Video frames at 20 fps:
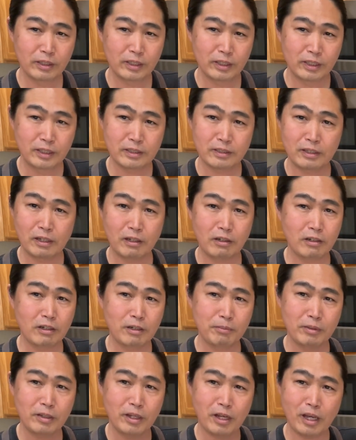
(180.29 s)
It's not gonna
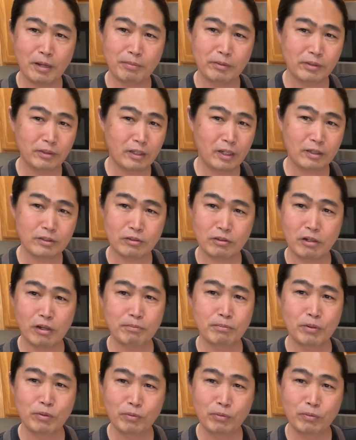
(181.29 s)
be happen next couple